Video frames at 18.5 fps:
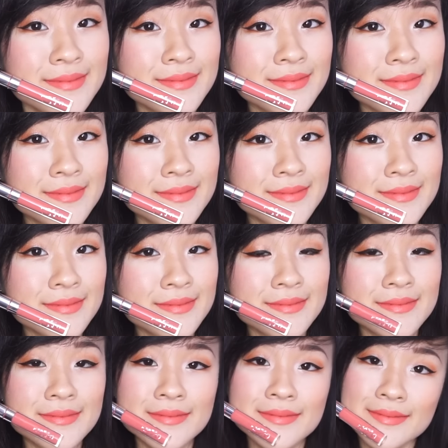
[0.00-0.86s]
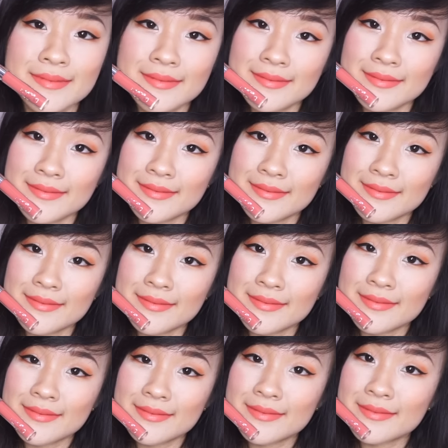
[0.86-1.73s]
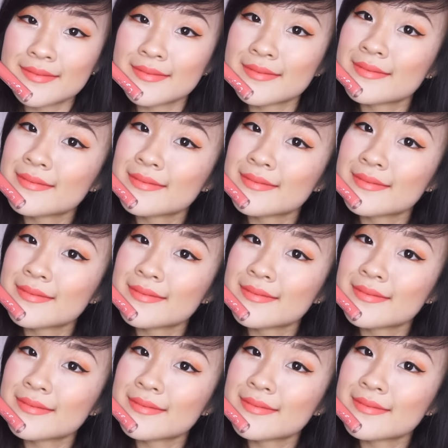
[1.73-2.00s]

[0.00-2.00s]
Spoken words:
you might find the light